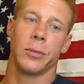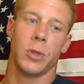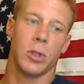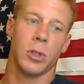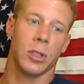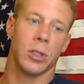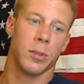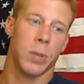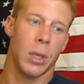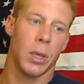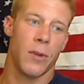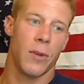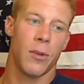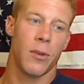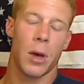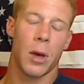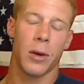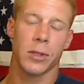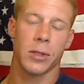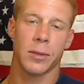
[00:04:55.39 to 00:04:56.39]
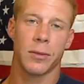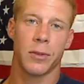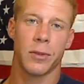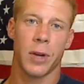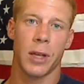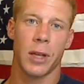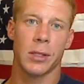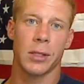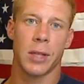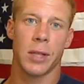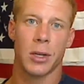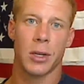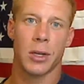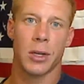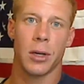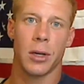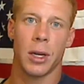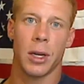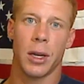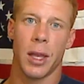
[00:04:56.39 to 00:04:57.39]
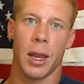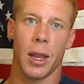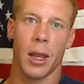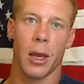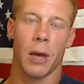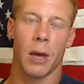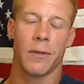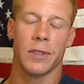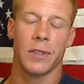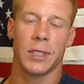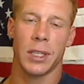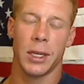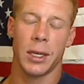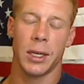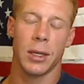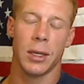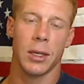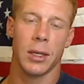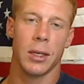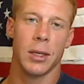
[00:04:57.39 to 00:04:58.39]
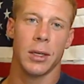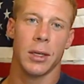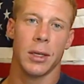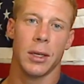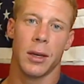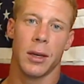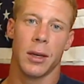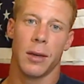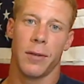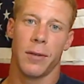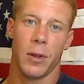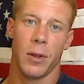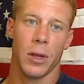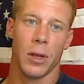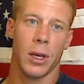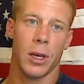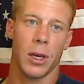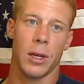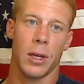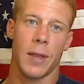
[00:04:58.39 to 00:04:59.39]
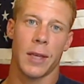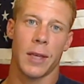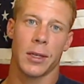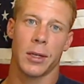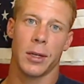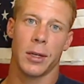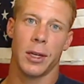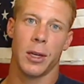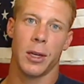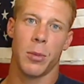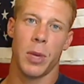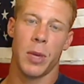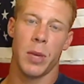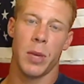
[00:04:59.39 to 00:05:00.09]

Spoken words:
We were just playing wiffle ball with some friends, and that turned into hitting off the tee, feeling good. That turned into